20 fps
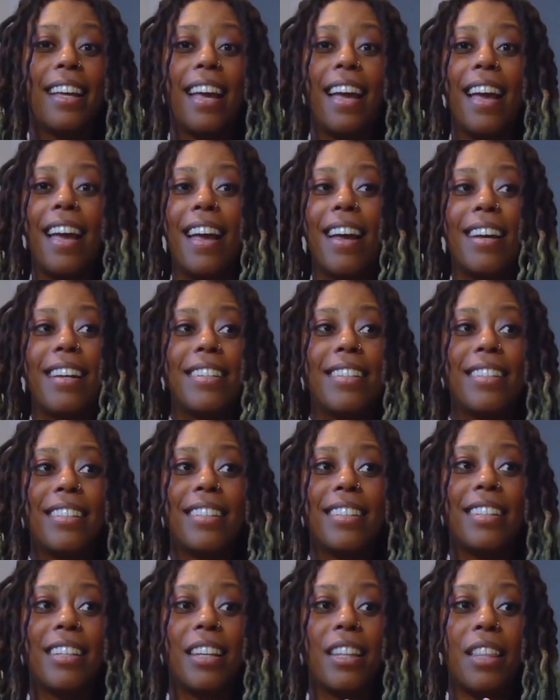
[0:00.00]

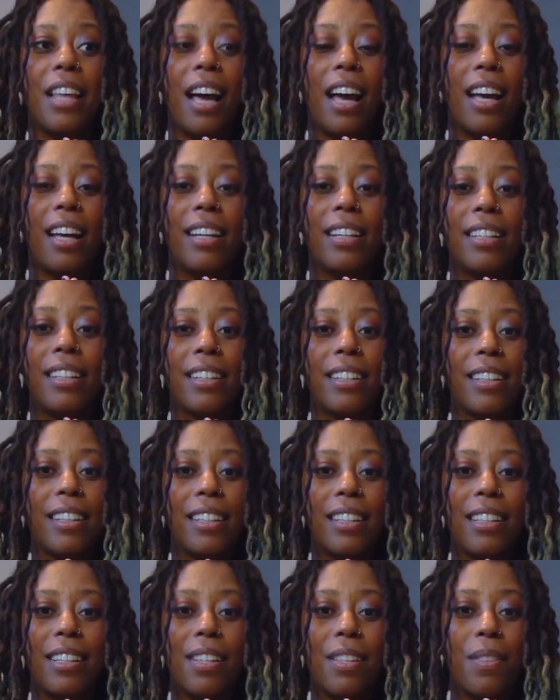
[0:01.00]
And that
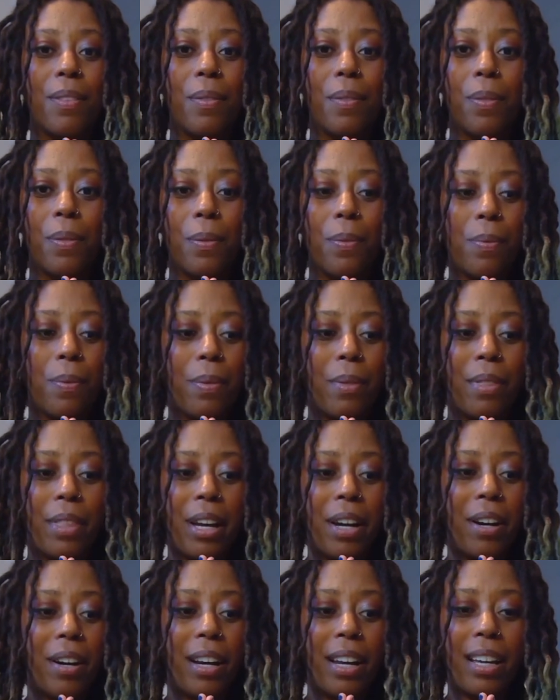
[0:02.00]

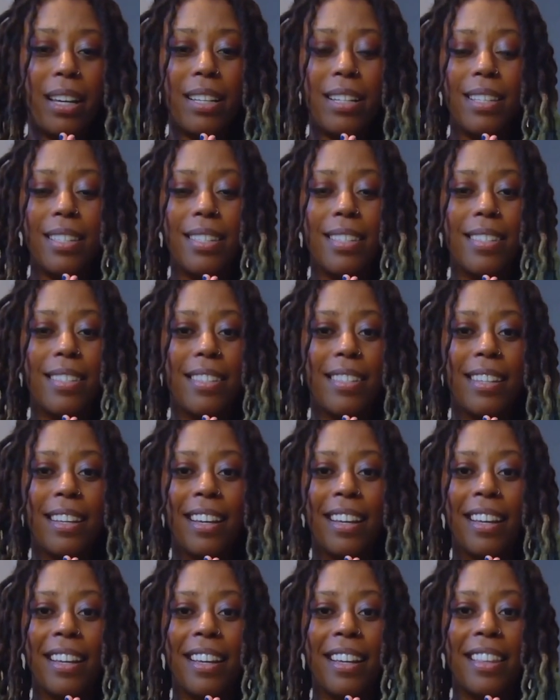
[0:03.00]
there is
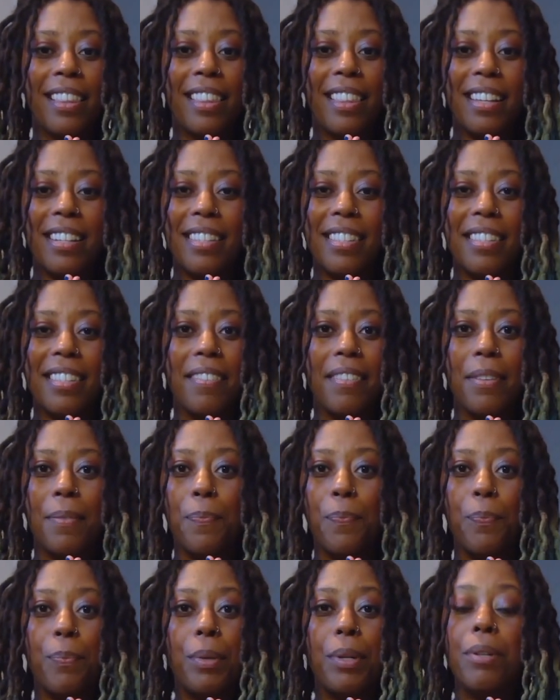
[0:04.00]
this
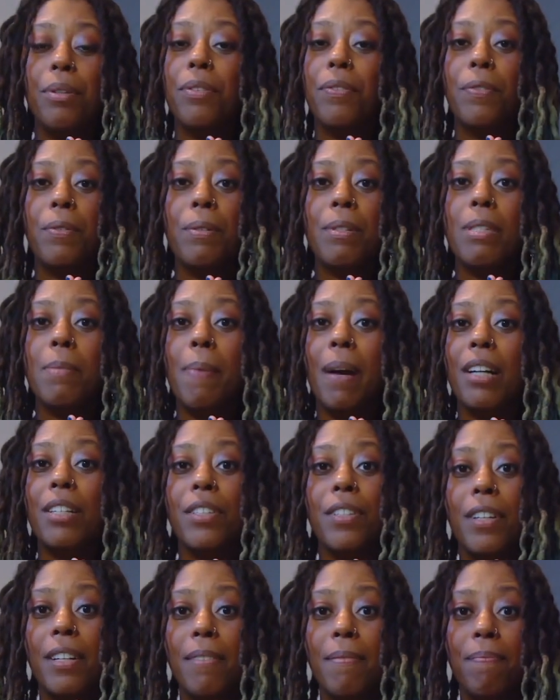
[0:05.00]
beautiful
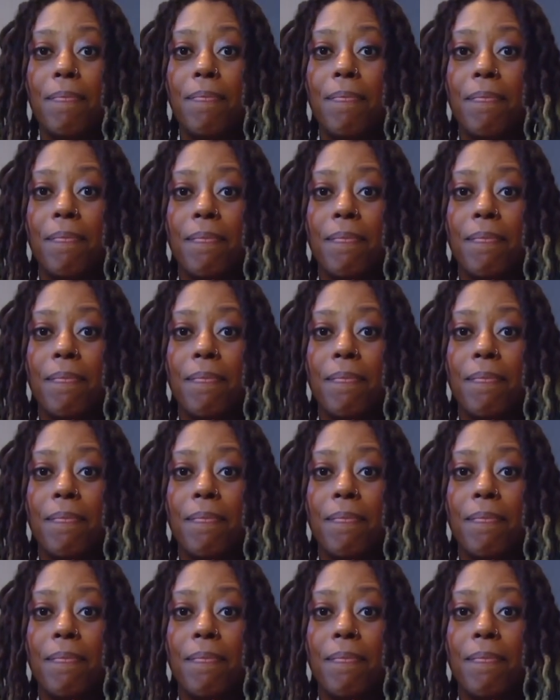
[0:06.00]
spectrum,